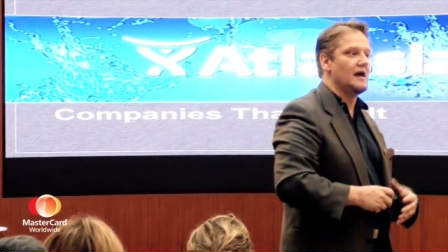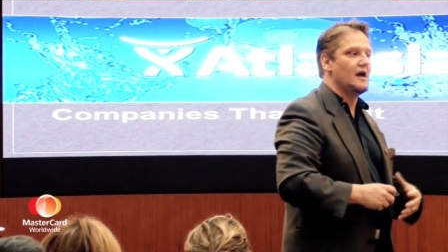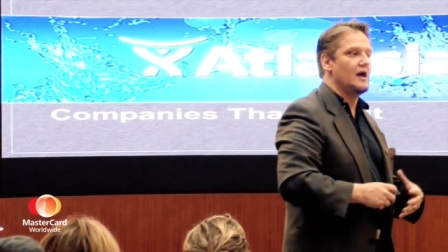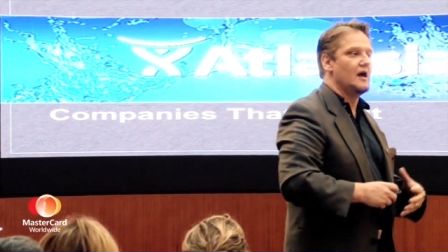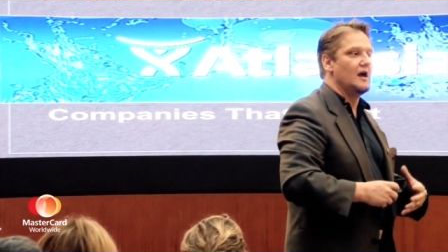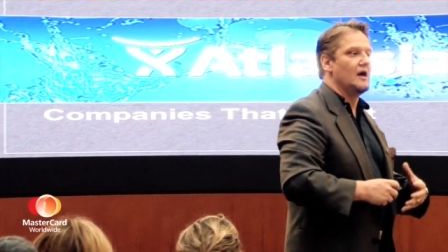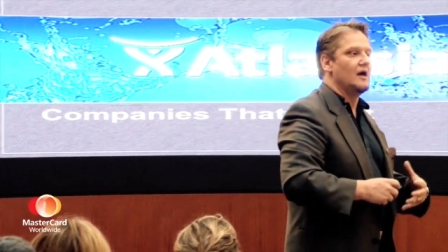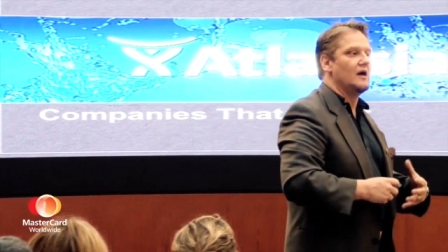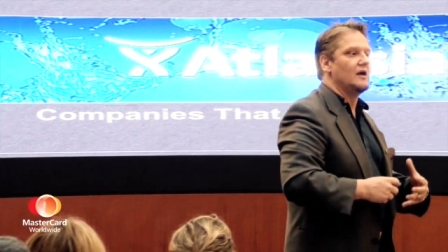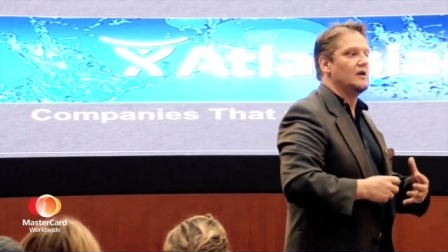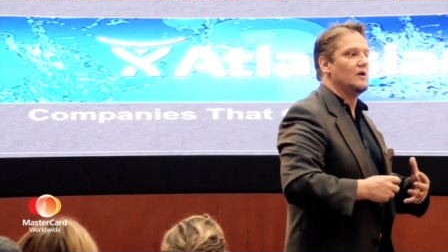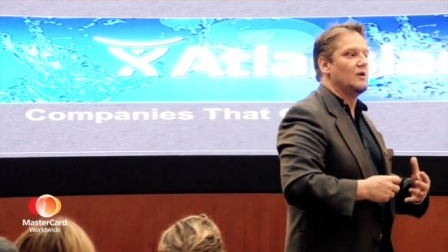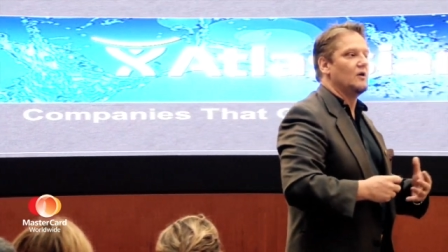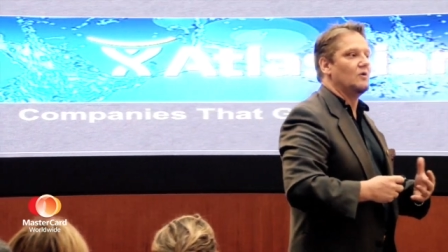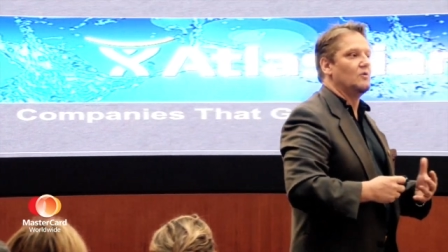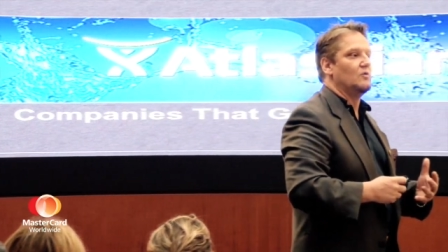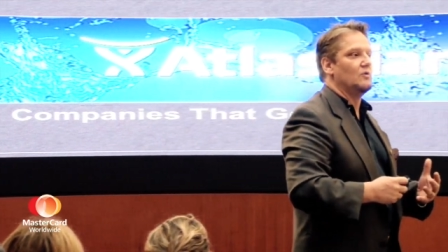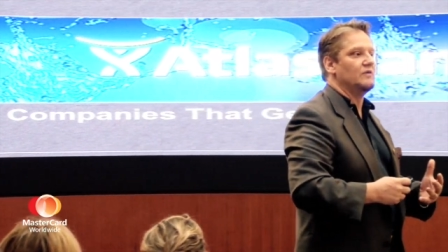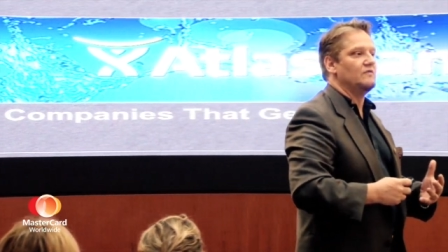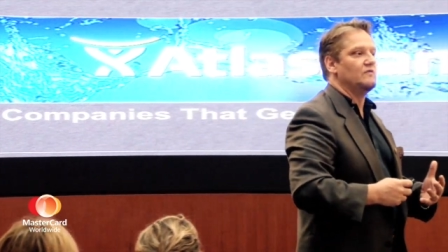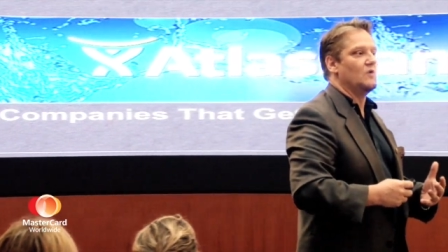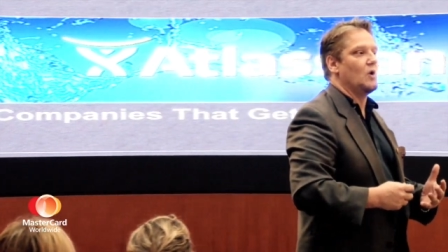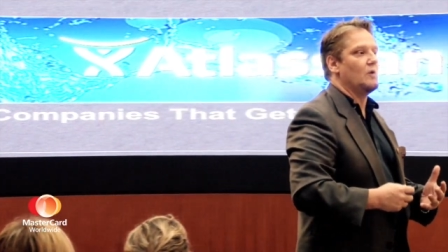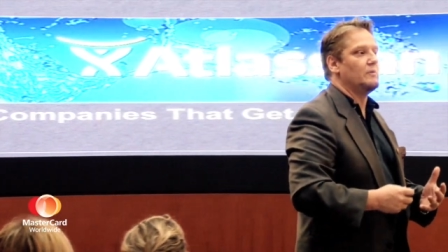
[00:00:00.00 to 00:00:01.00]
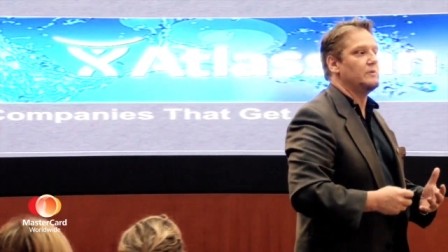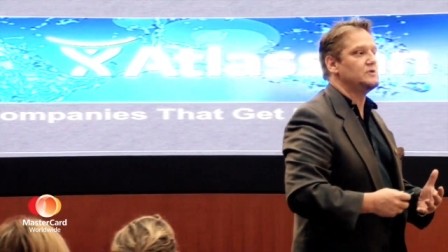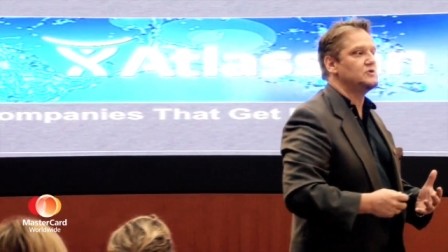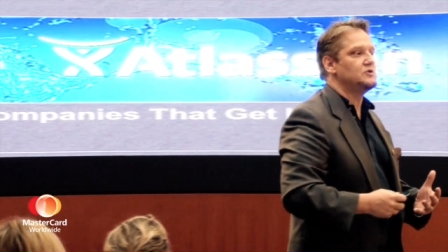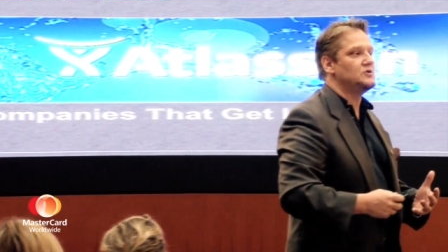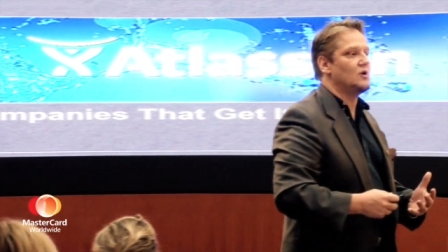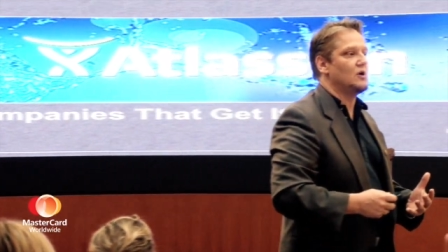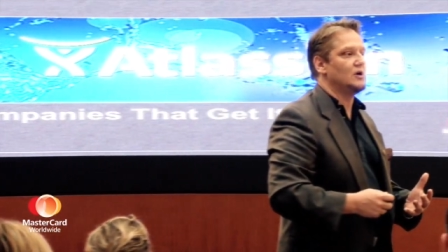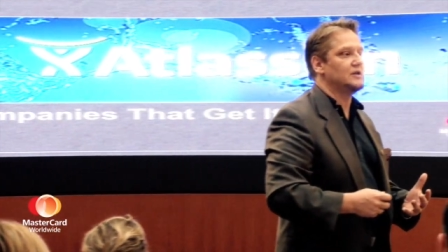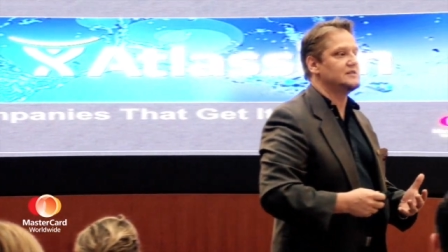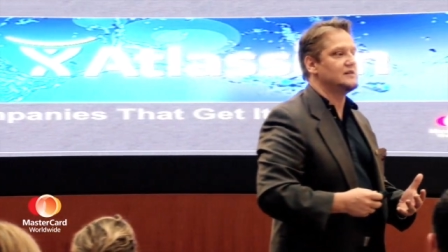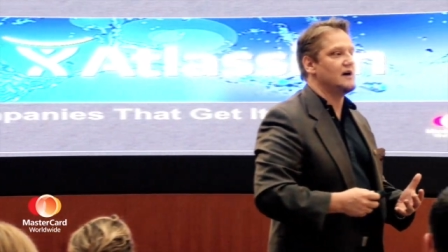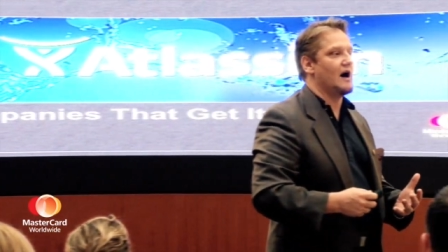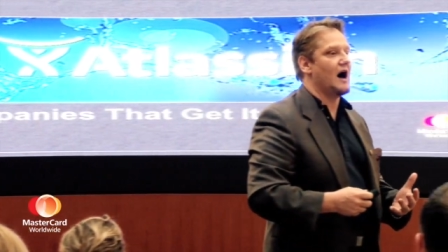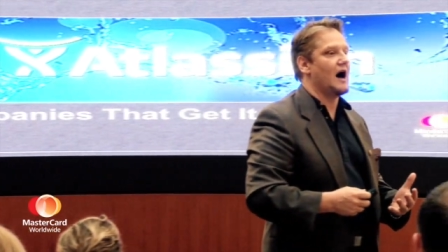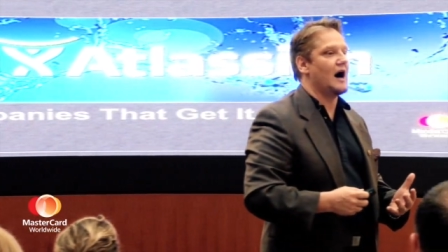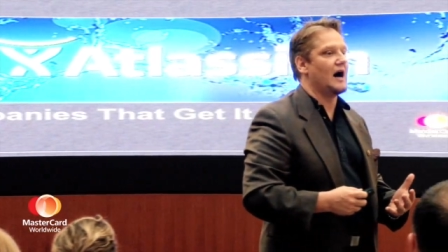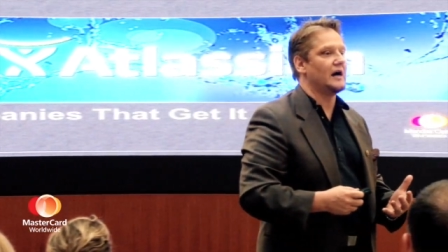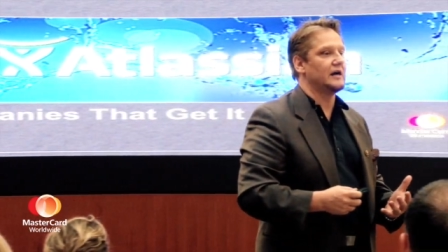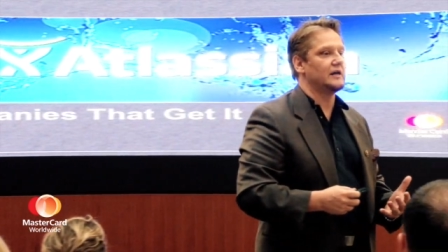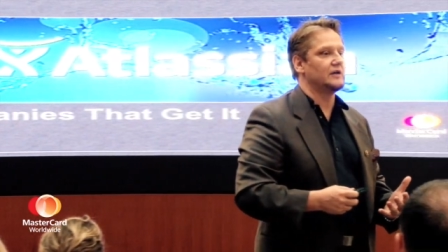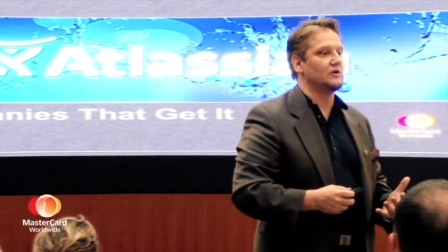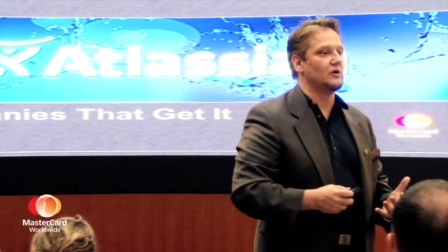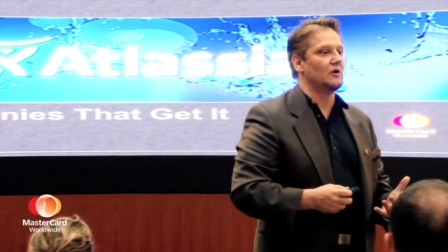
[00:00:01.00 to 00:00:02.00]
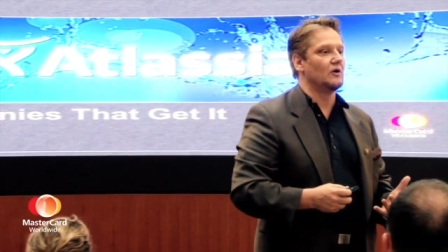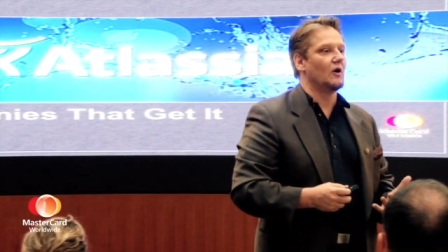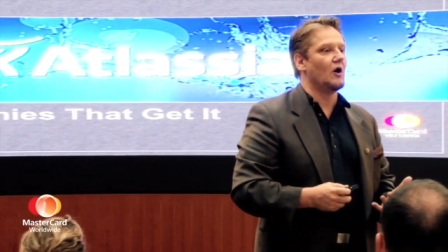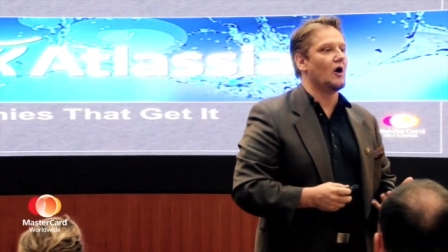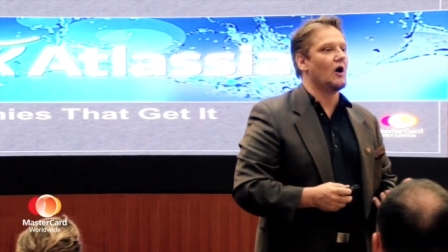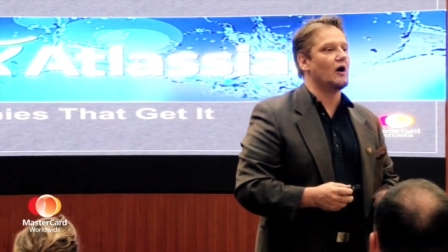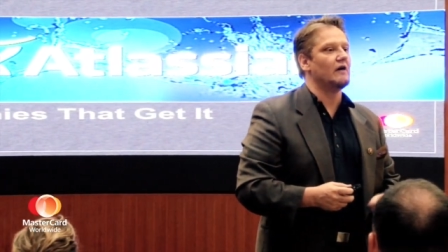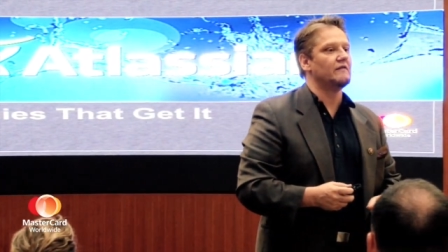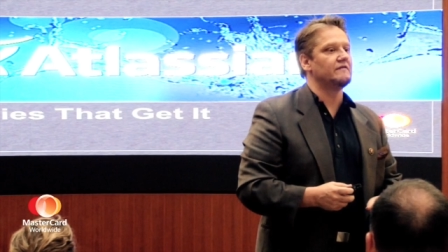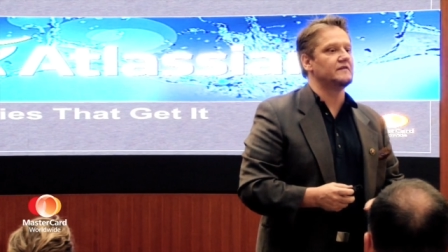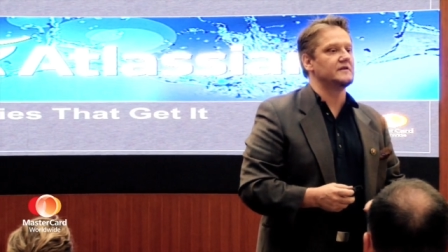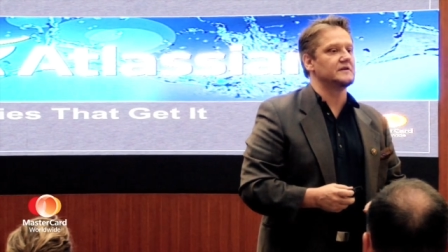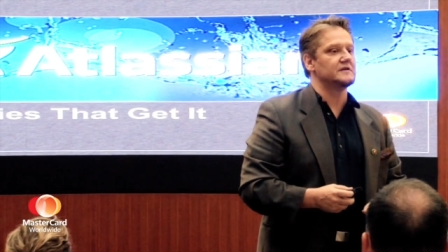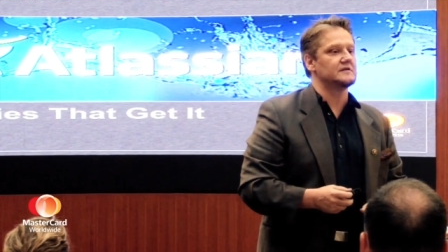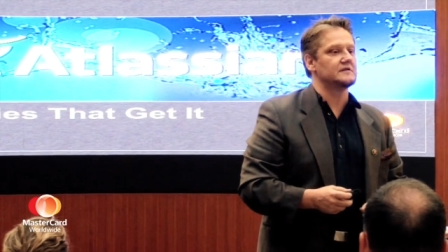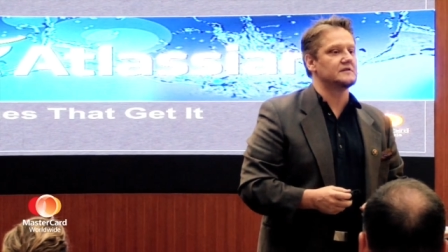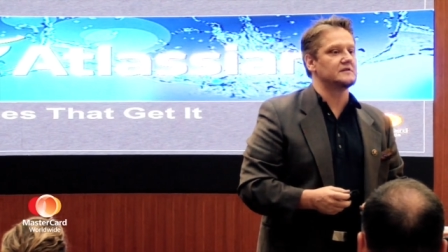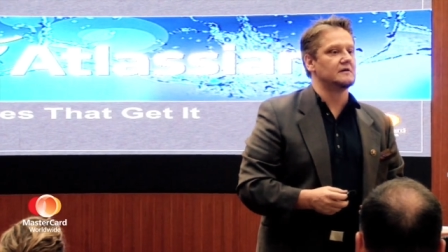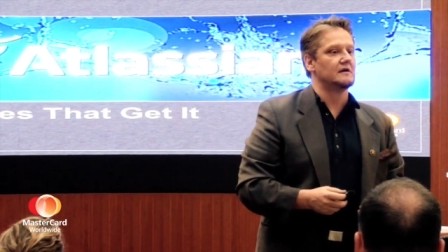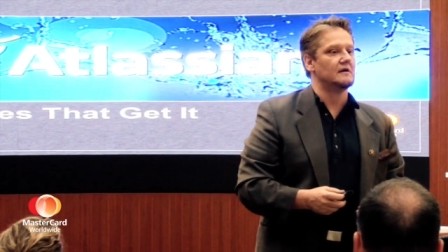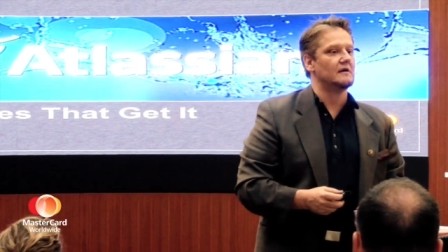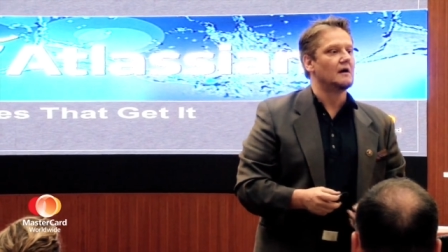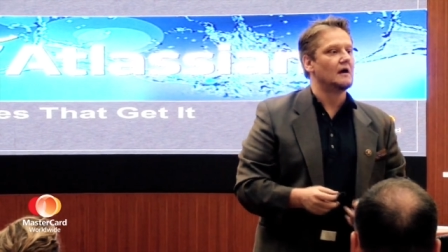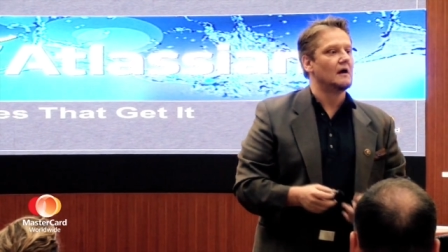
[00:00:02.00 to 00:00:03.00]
we've all been taught to hide in our office.